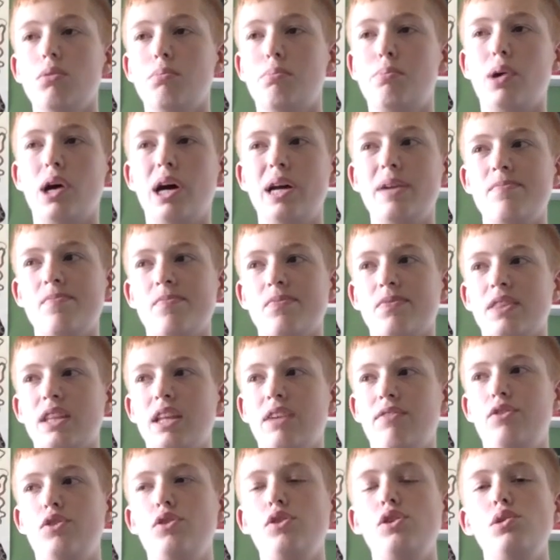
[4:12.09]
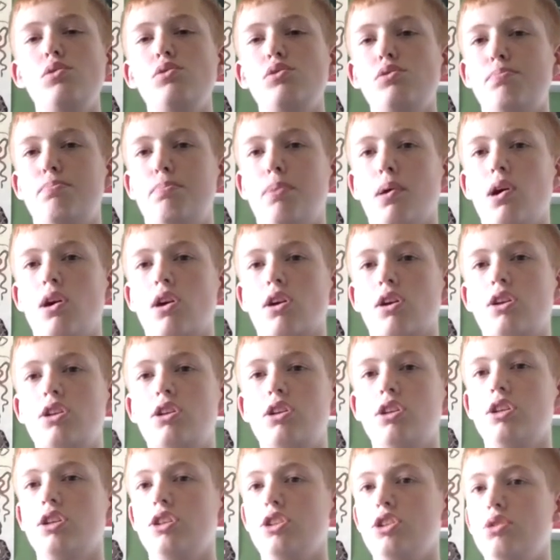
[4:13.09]
but if you use bark,
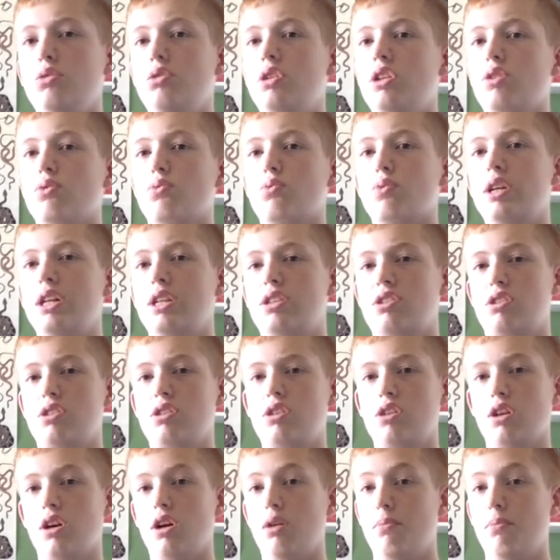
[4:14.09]
you can risk